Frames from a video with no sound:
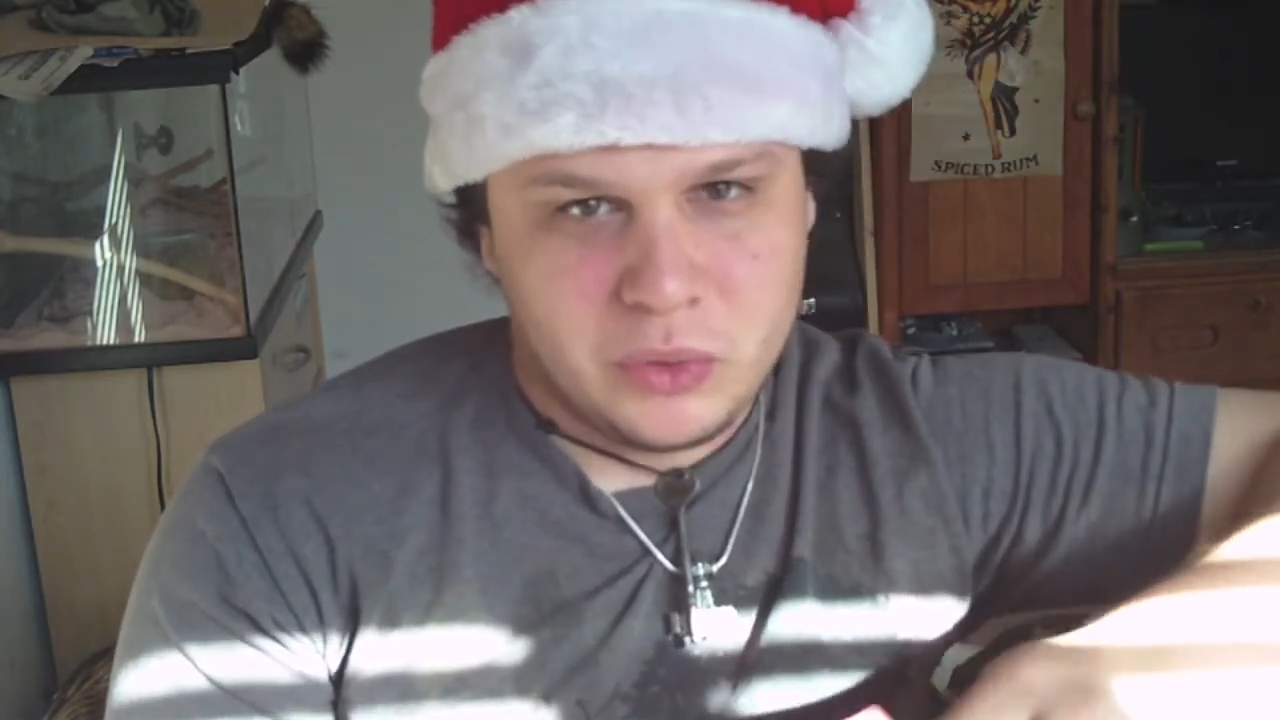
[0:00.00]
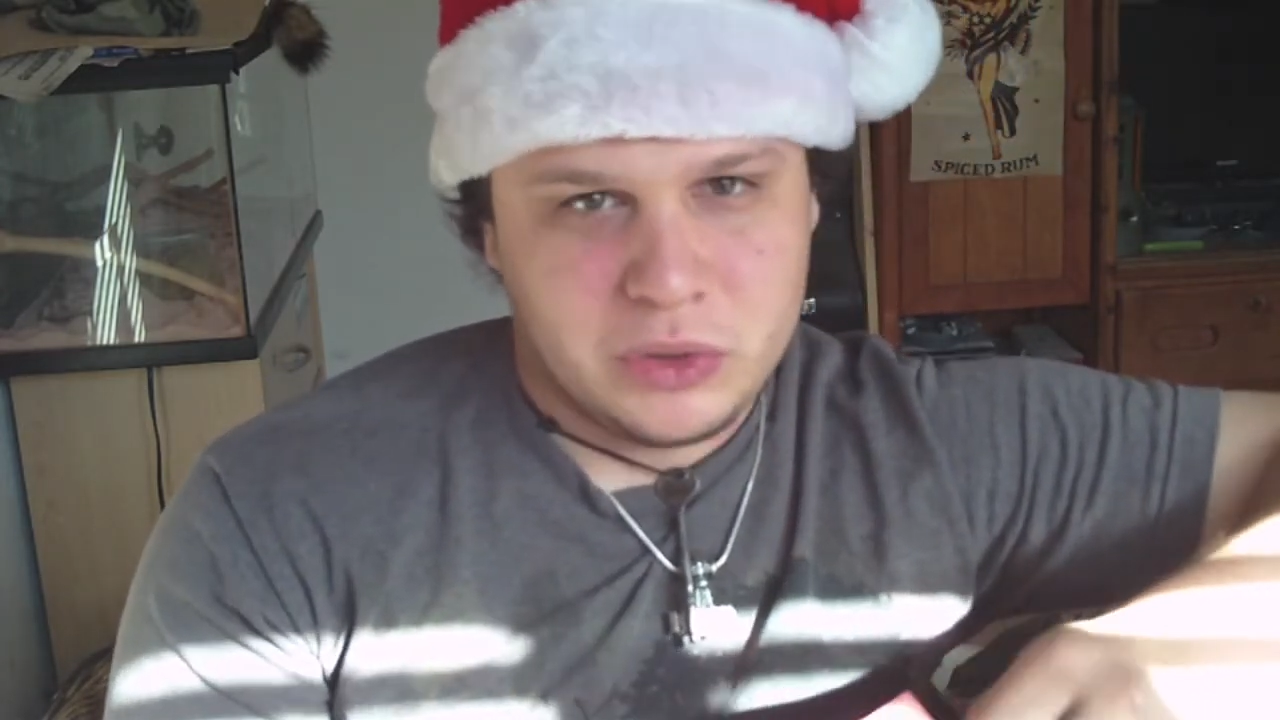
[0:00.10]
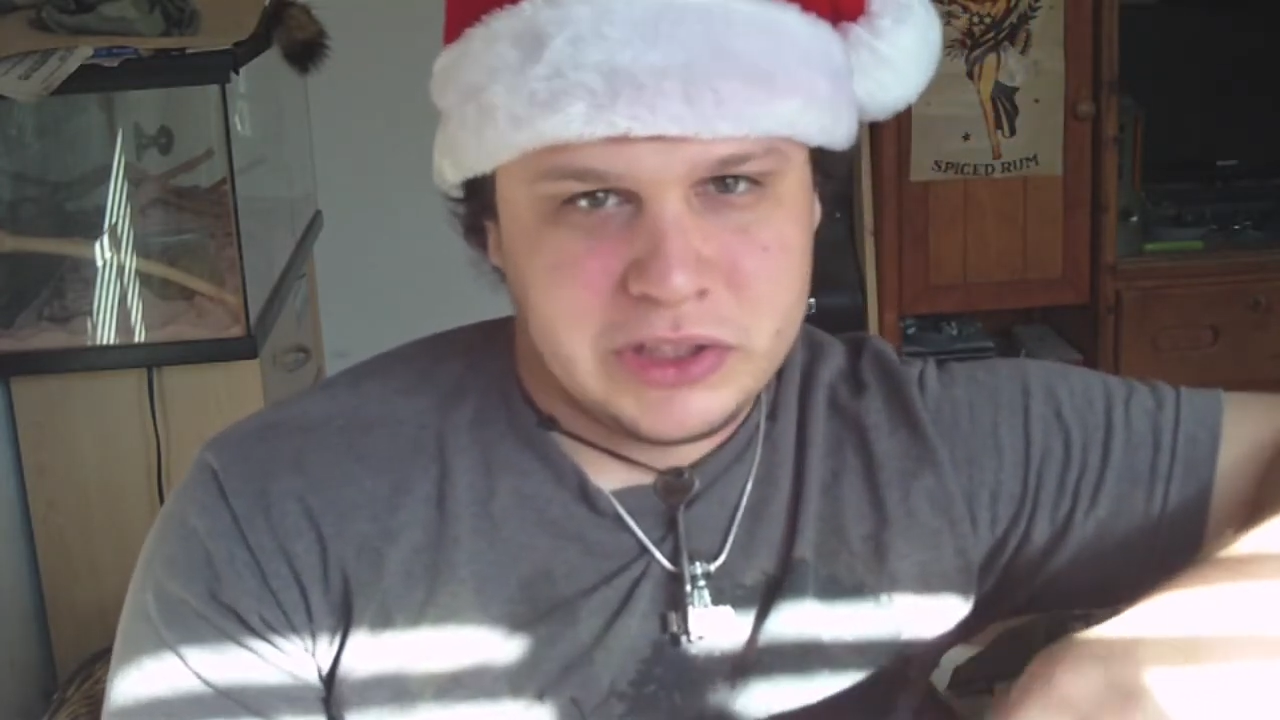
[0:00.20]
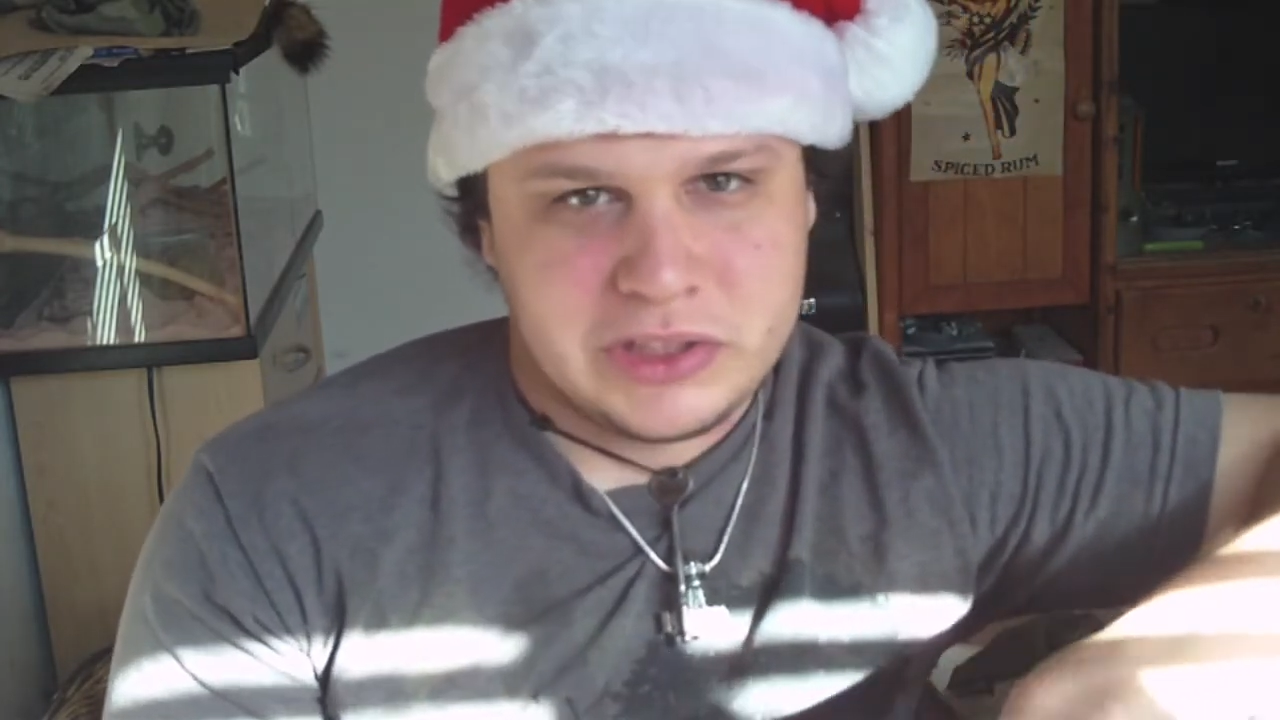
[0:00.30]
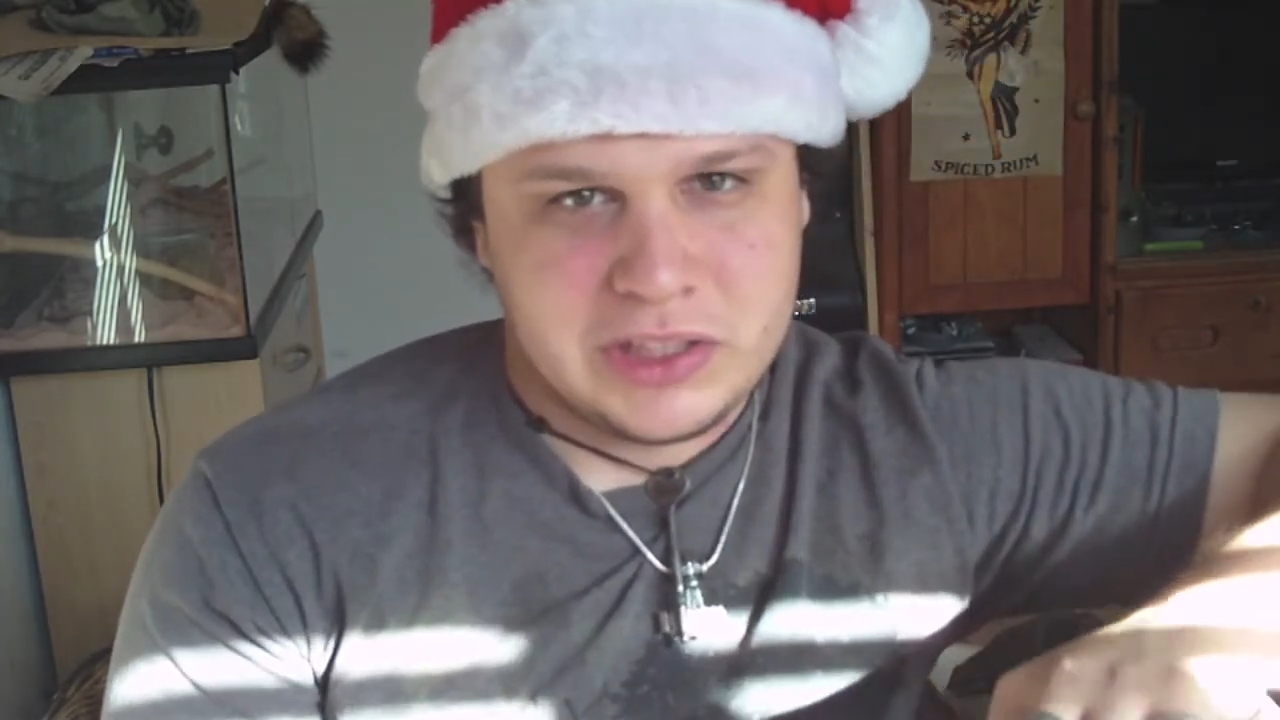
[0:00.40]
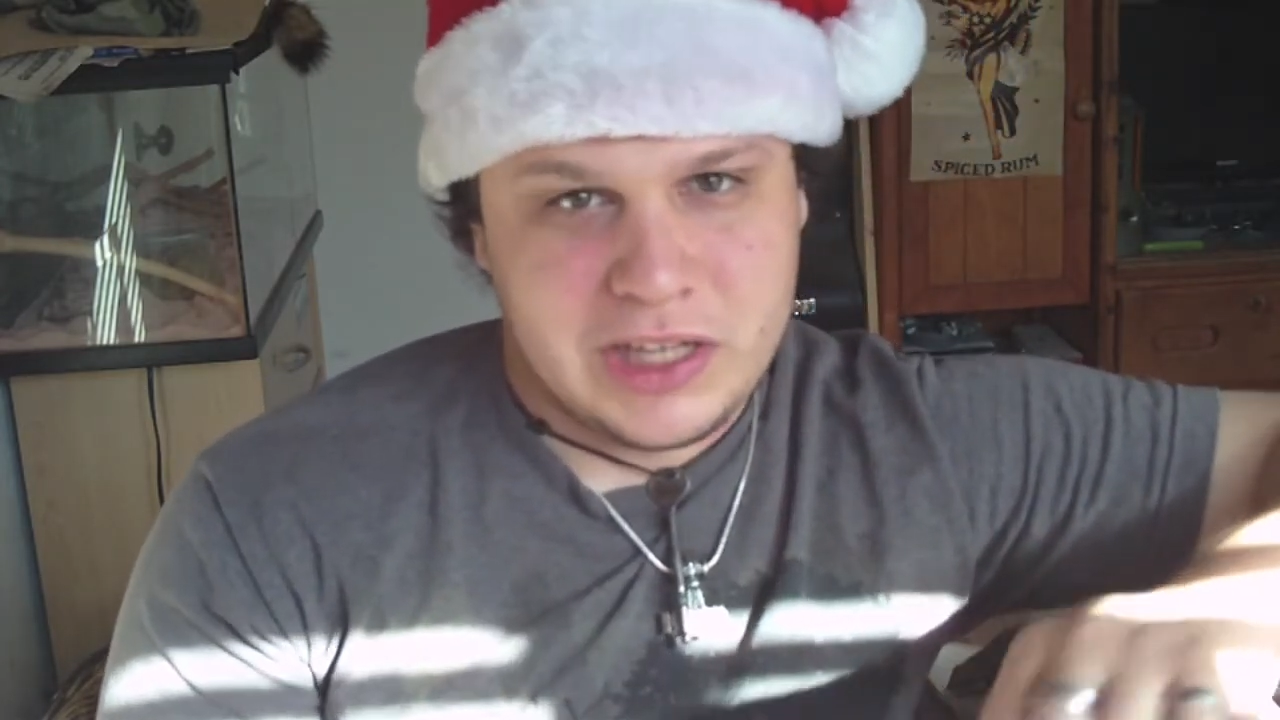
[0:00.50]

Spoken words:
coolest thing.